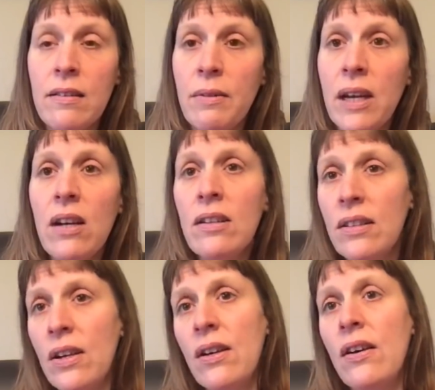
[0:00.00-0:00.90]
we all
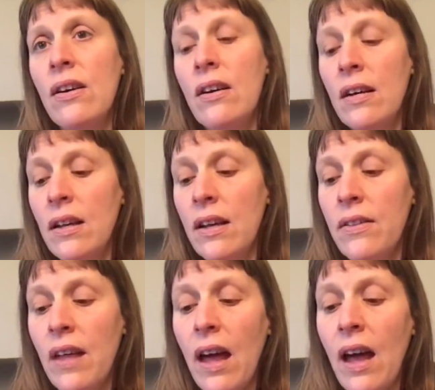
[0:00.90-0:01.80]
know
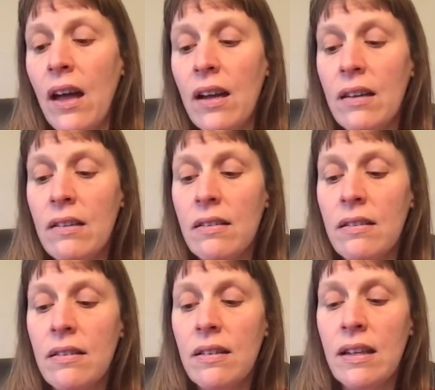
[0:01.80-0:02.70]
that
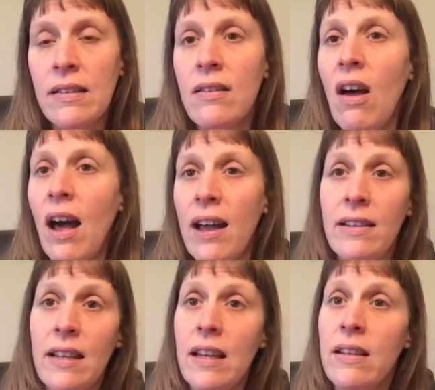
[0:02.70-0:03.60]
it's not
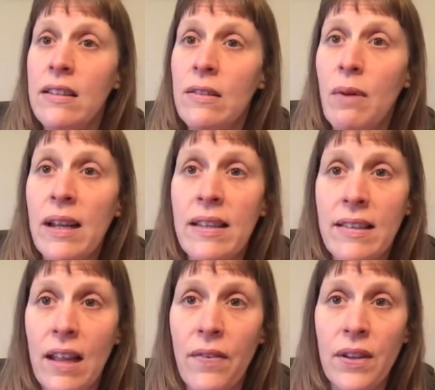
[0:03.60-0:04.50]
ideal to weigh
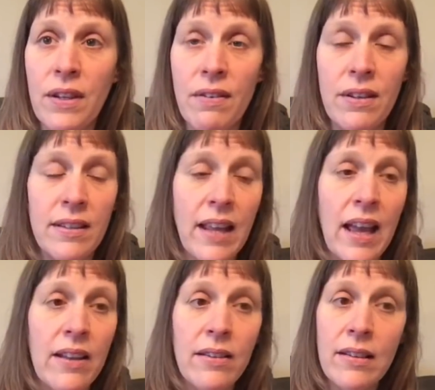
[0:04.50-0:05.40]
yourself on your own
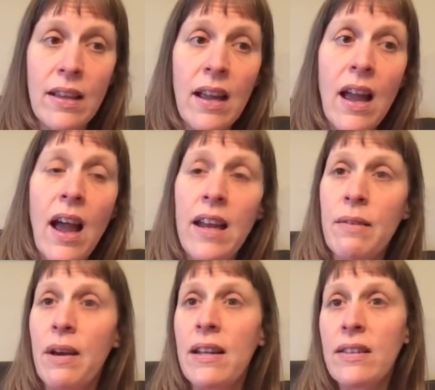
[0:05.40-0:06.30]
scales.
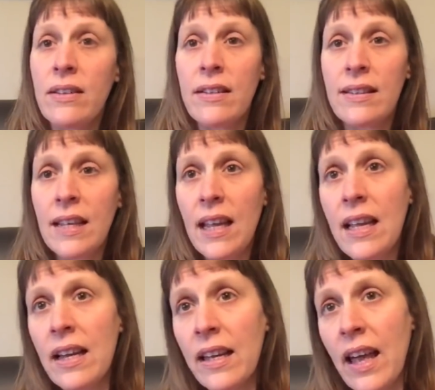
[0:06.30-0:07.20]
Anyway, so to
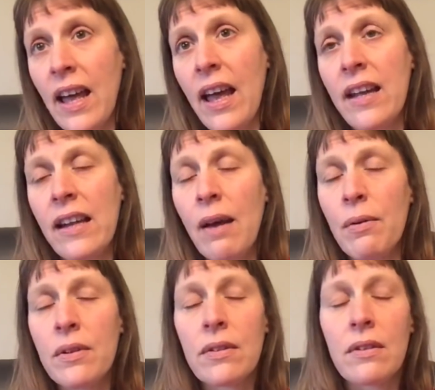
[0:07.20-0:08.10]
see again,
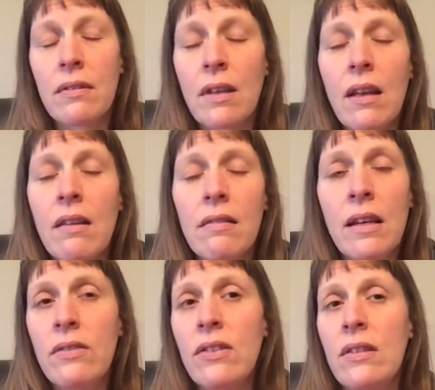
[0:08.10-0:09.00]

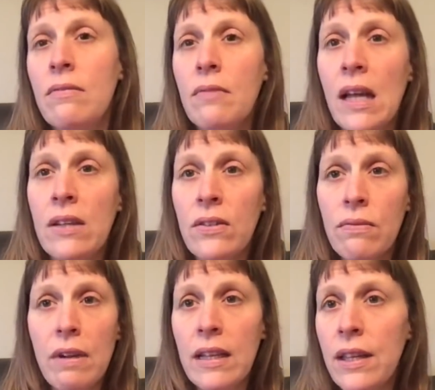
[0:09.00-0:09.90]
it just
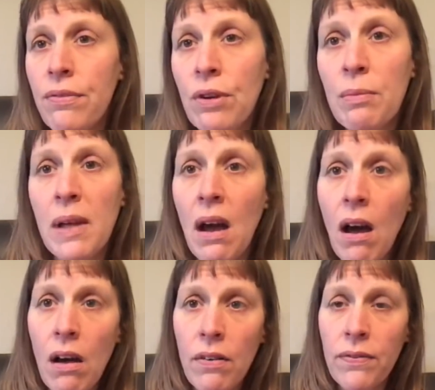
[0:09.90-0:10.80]
really threw me
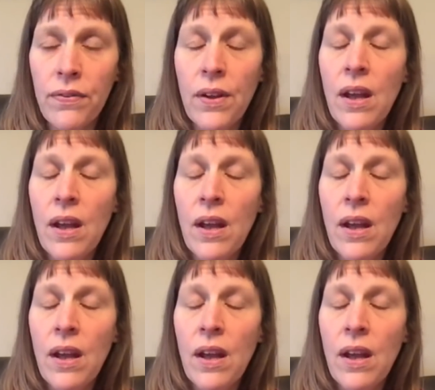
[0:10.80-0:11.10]
off,